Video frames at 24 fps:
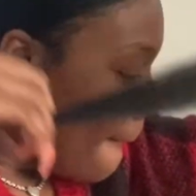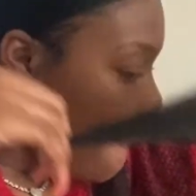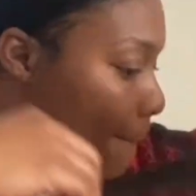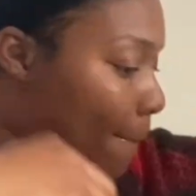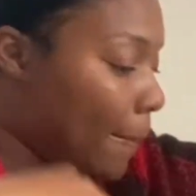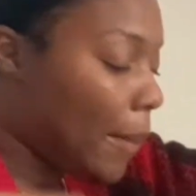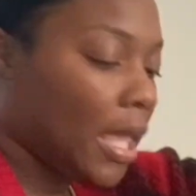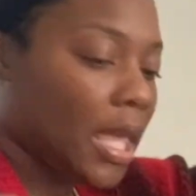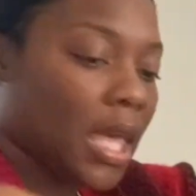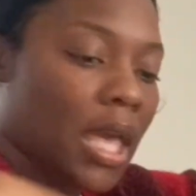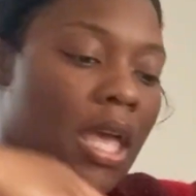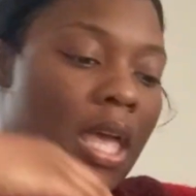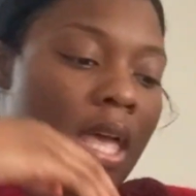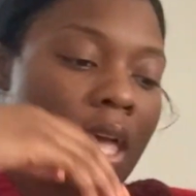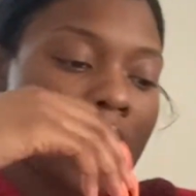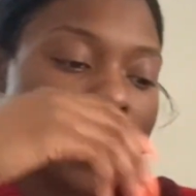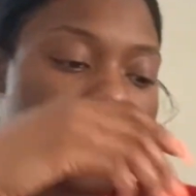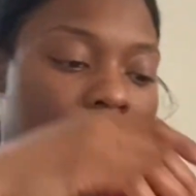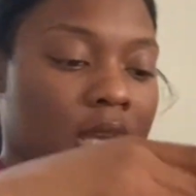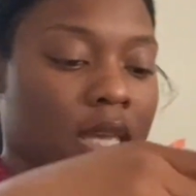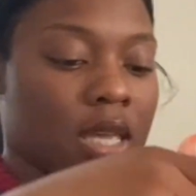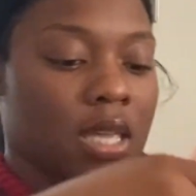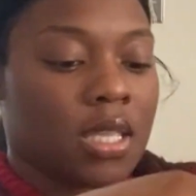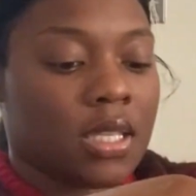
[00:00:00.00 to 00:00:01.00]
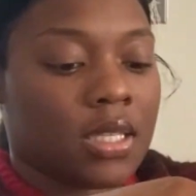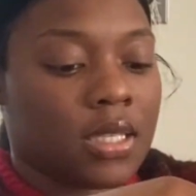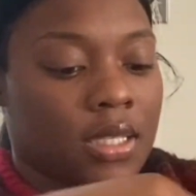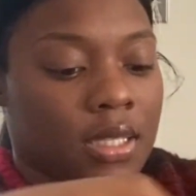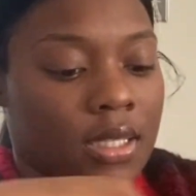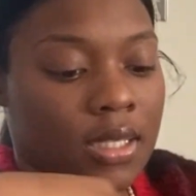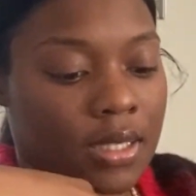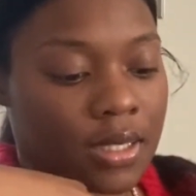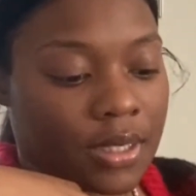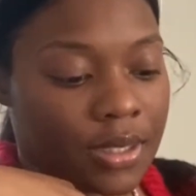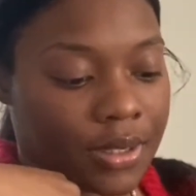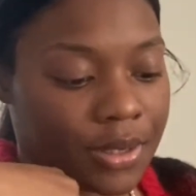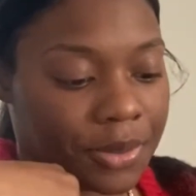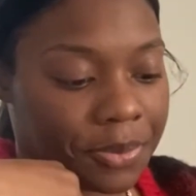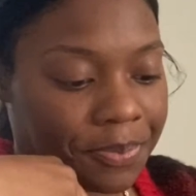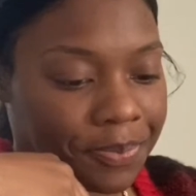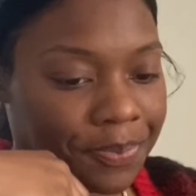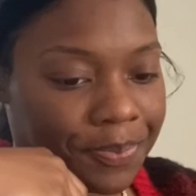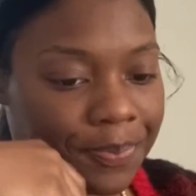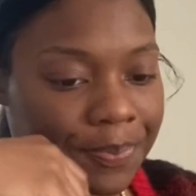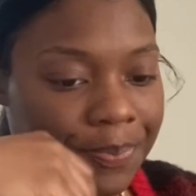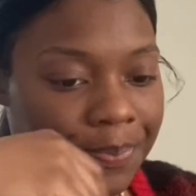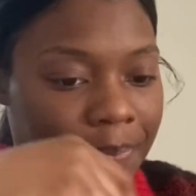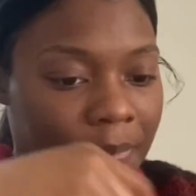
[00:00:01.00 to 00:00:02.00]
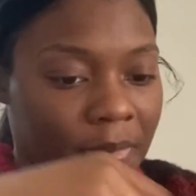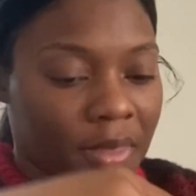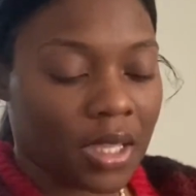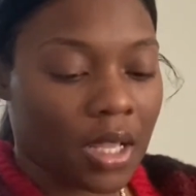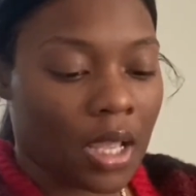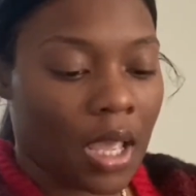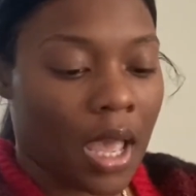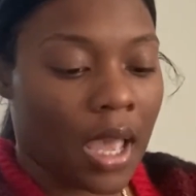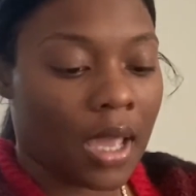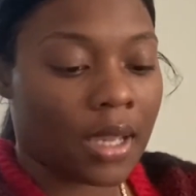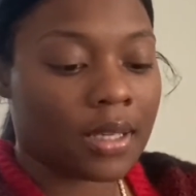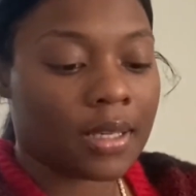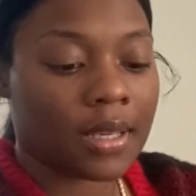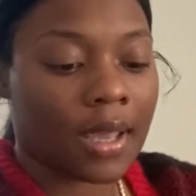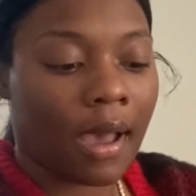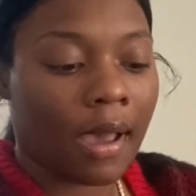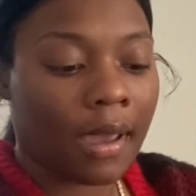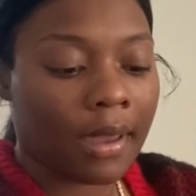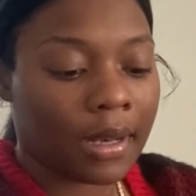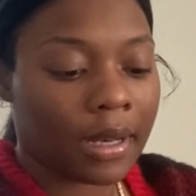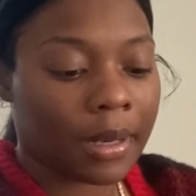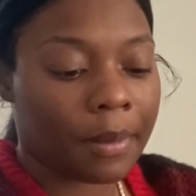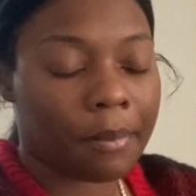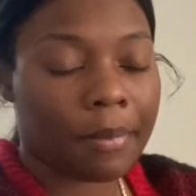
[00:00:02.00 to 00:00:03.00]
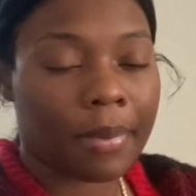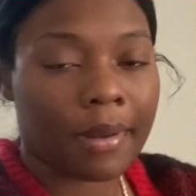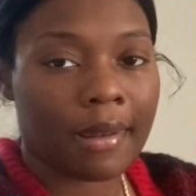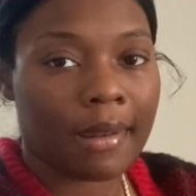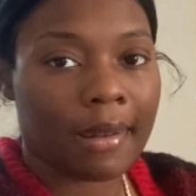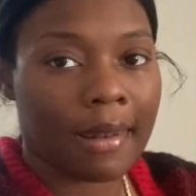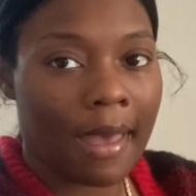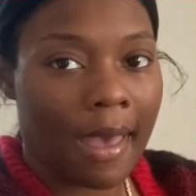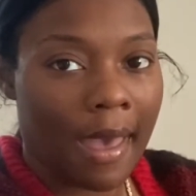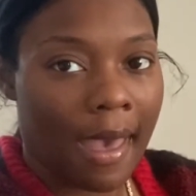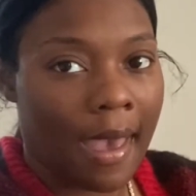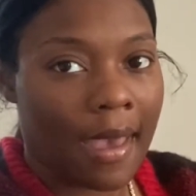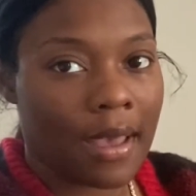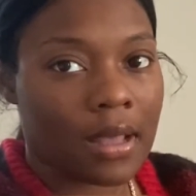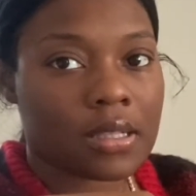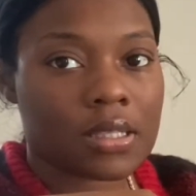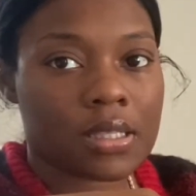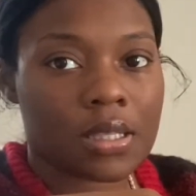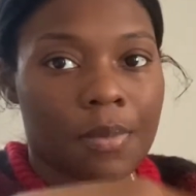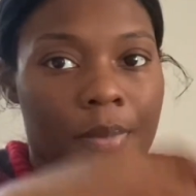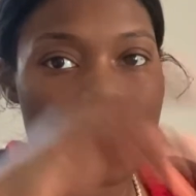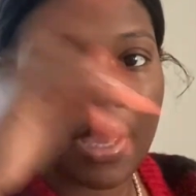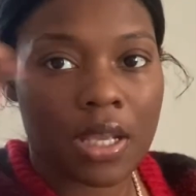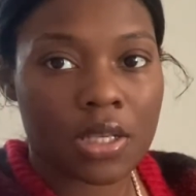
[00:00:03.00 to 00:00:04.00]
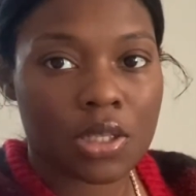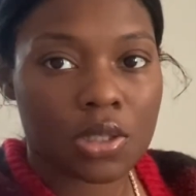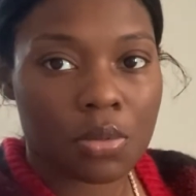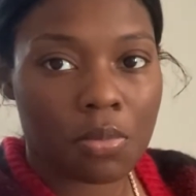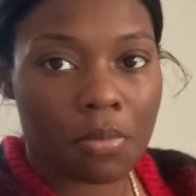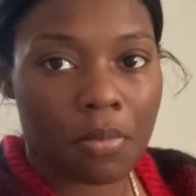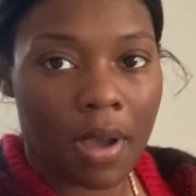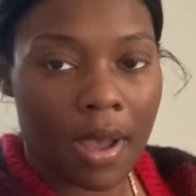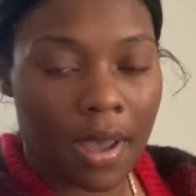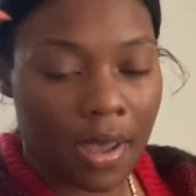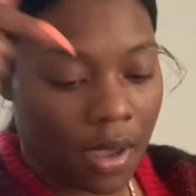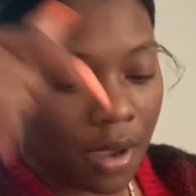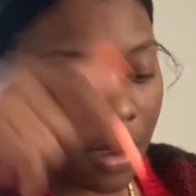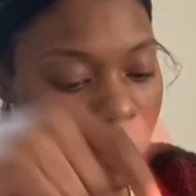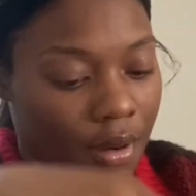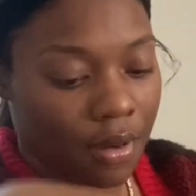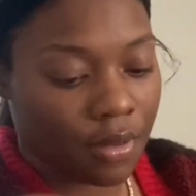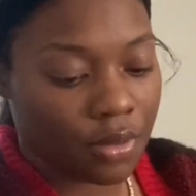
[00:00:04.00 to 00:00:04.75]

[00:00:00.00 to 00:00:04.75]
because I dyed it black to match my hair.